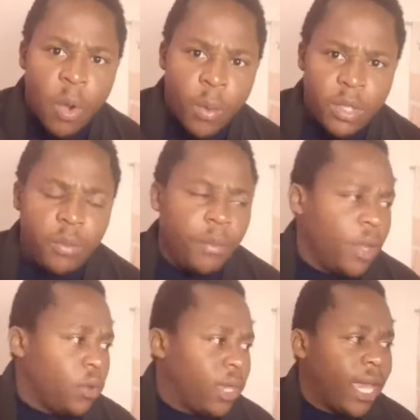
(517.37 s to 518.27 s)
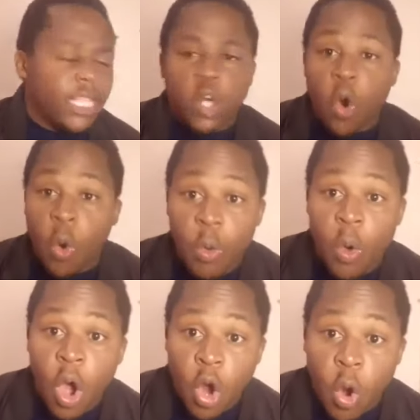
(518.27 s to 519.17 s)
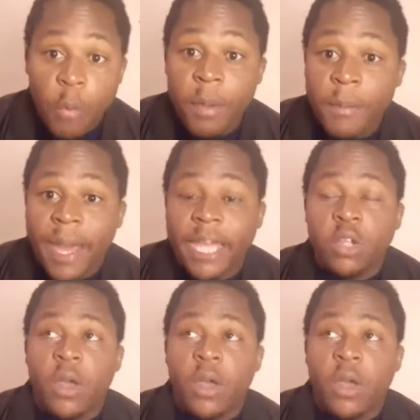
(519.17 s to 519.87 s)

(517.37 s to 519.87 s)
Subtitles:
When we were looking at Kobbie Mainoo,